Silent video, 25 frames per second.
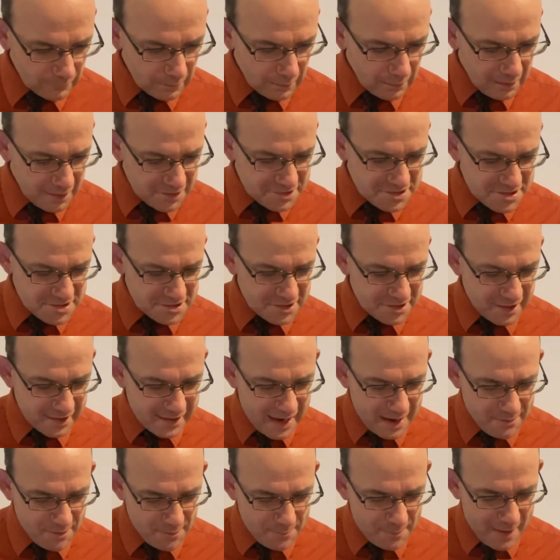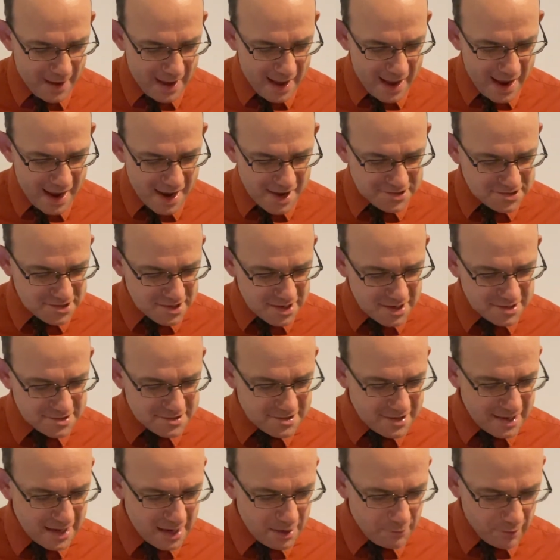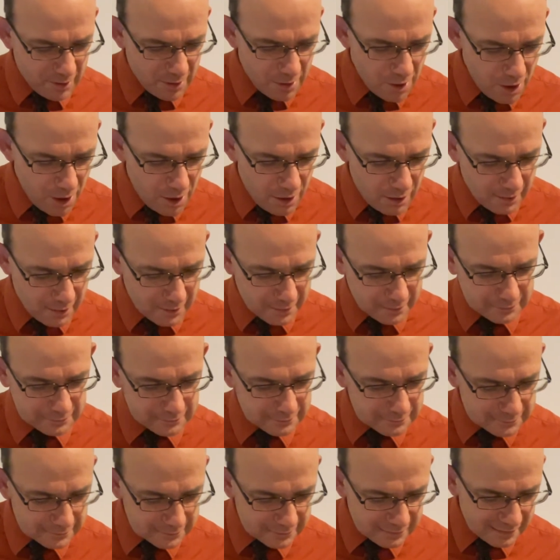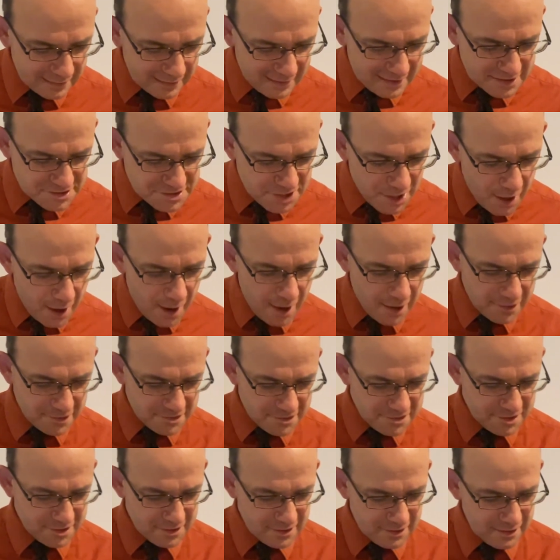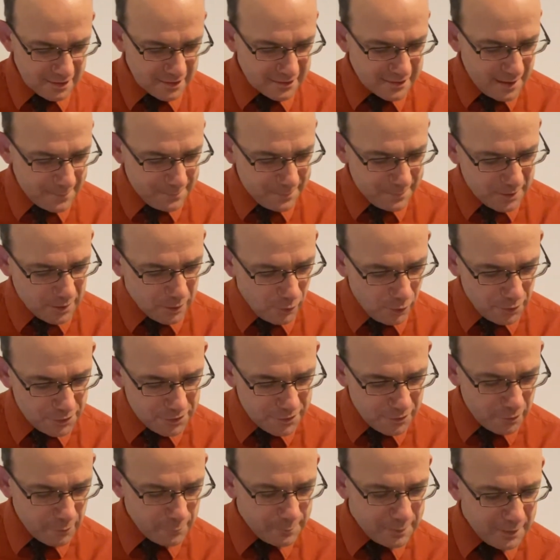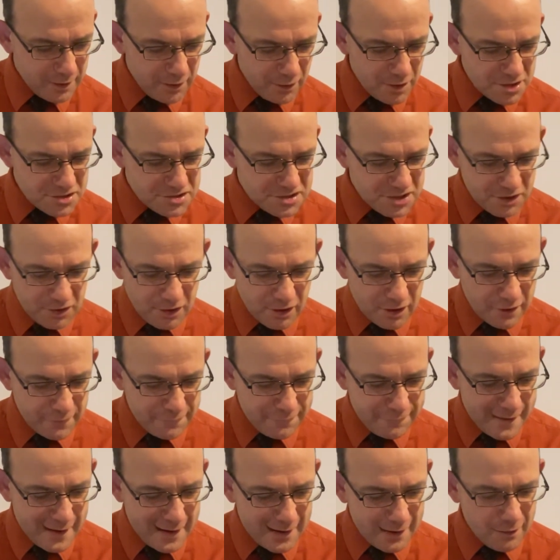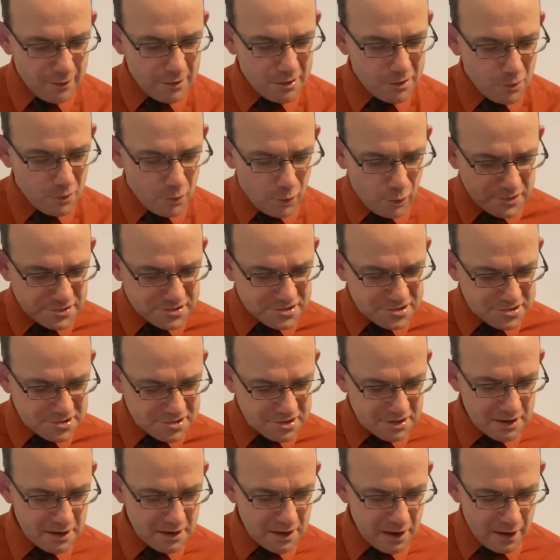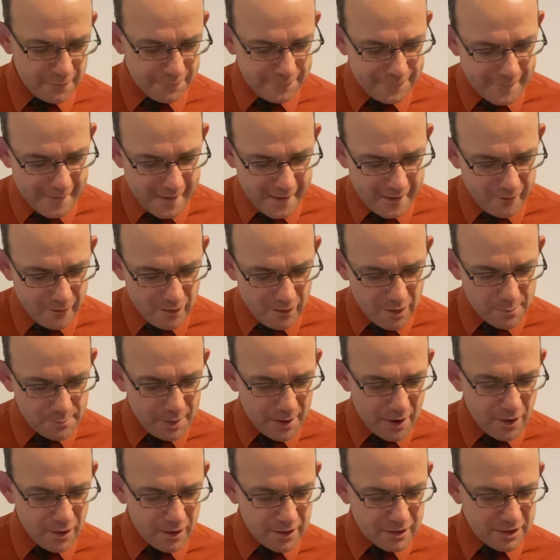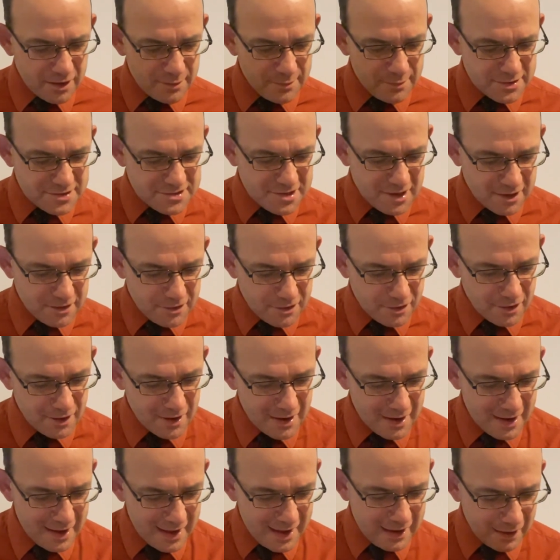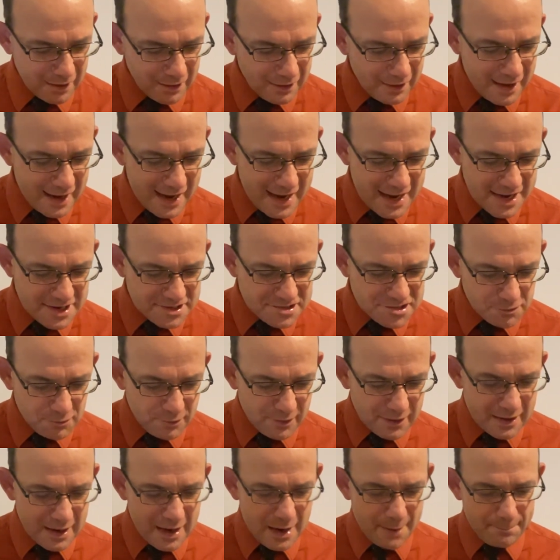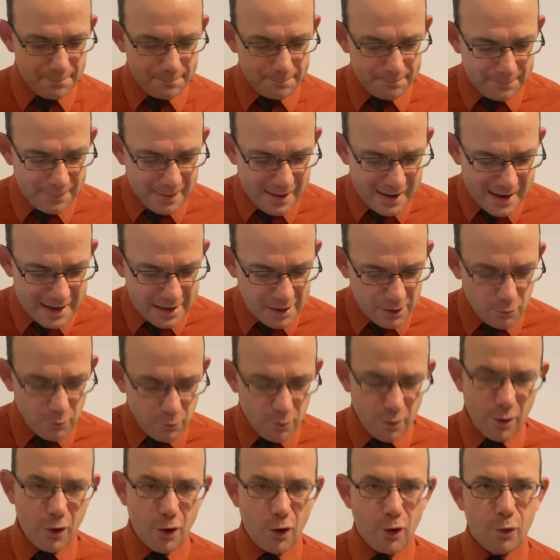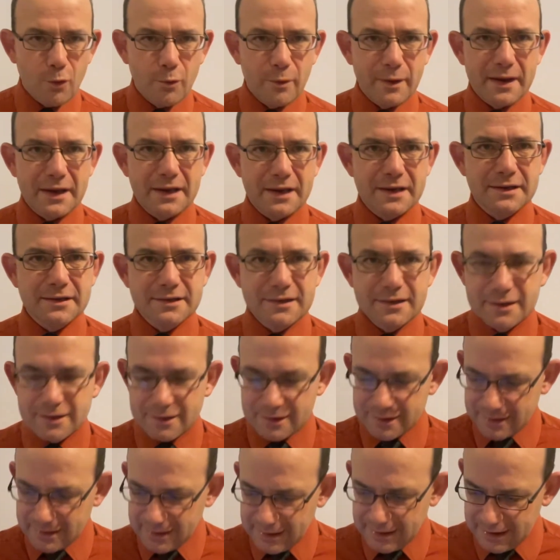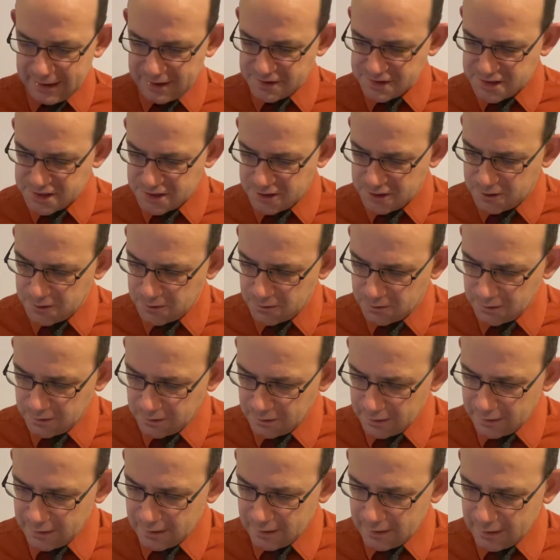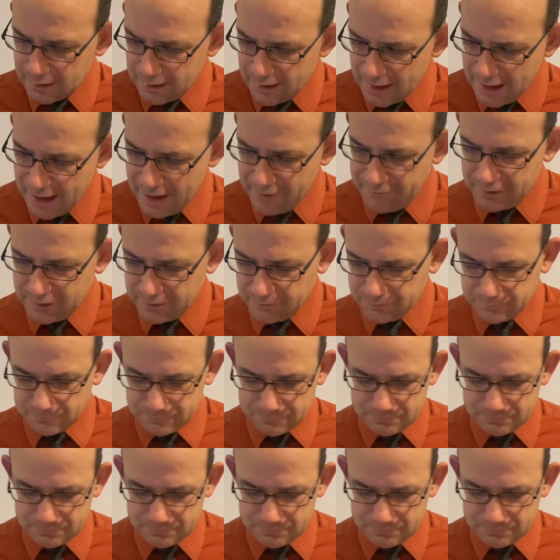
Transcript: It says, it came to pass as they went on and talked, that behold, there appeared a chariot of fire and horses of fire and parted them asunder. And Elijah went up by a whirlwind into heaven.